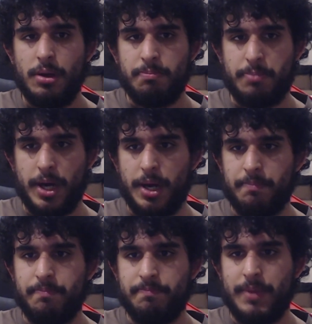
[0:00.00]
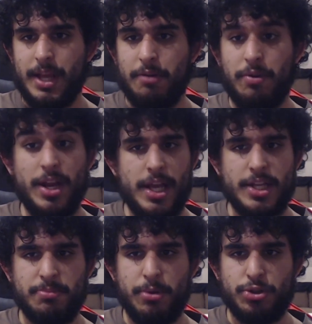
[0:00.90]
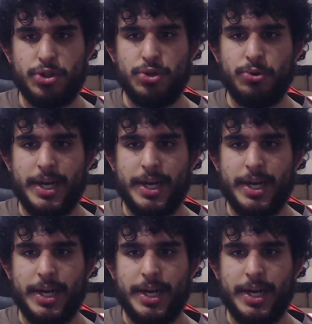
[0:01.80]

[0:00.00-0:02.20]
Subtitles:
But it really is emotional,